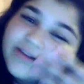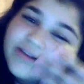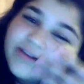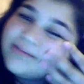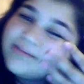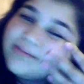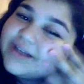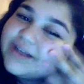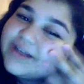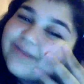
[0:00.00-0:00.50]

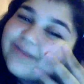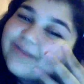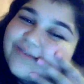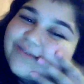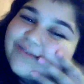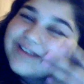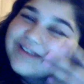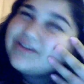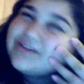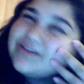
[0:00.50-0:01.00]
feel like
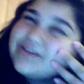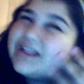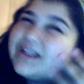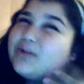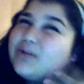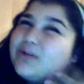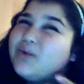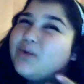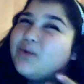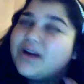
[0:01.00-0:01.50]
my face
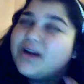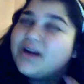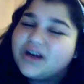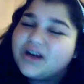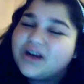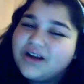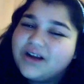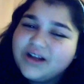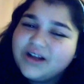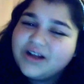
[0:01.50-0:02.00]
feeling
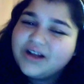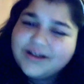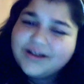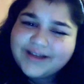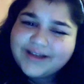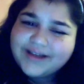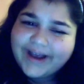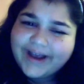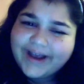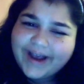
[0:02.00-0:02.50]
weird.
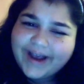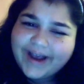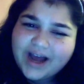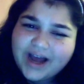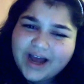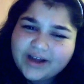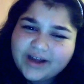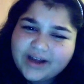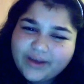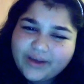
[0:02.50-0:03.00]
I
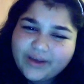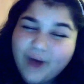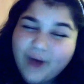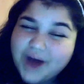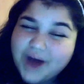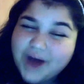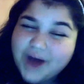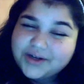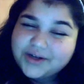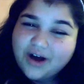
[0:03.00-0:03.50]
gotta
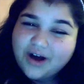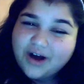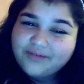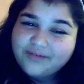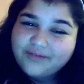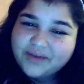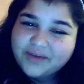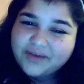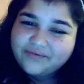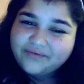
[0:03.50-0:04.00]
wash it
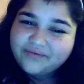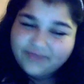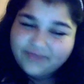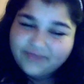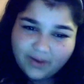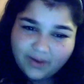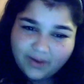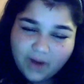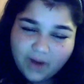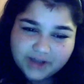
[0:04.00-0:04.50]

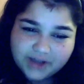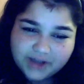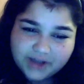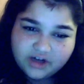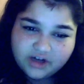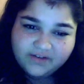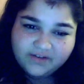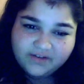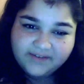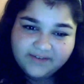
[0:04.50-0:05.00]

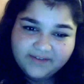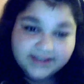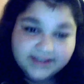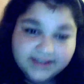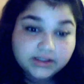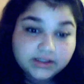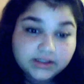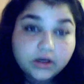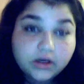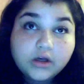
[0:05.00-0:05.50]
off my
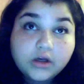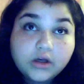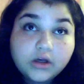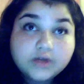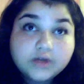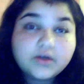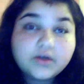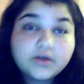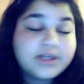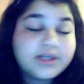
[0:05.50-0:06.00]
face.
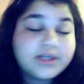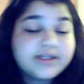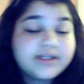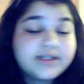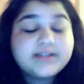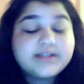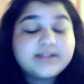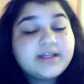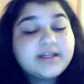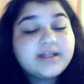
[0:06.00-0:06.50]
So I just
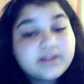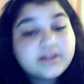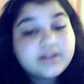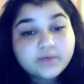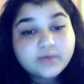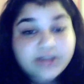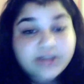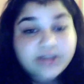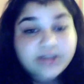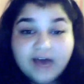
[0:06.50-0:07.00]
like stick
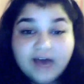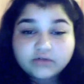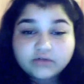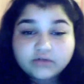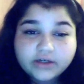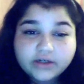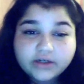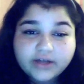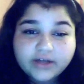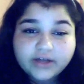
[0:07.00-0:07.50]
to, with that
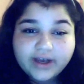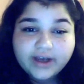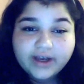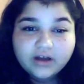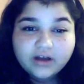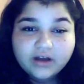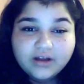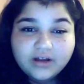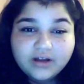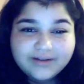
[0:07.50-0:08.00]
one.
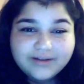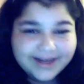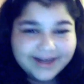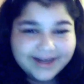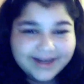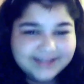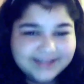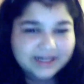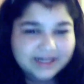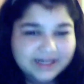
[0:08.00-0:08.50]
Like when
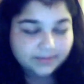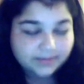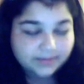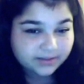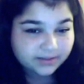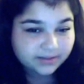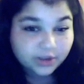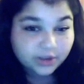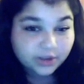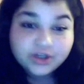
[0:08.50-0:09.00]
I get
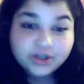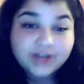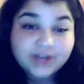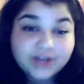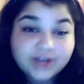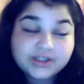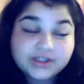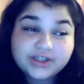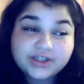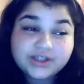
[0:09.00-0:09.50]
samples of
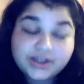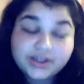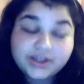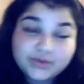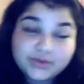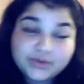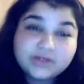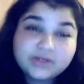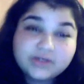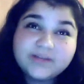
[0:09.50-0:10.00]
moisturizers, I
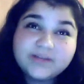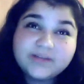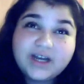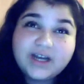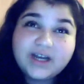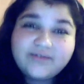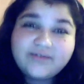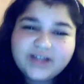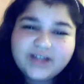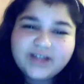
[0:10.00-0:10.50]
use them, and
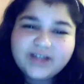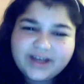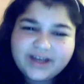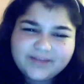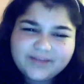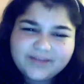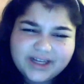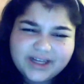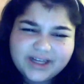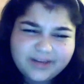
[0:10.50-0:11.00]
then I feel like
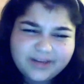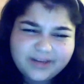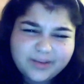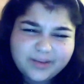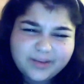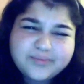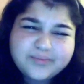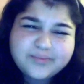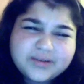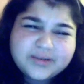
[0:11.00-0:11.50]
I'm gonna get a
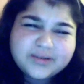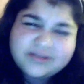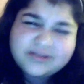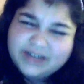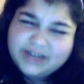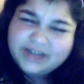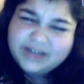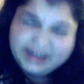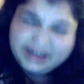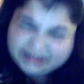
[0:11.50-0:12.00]

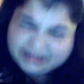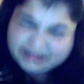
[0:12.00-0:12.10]
pimple, and then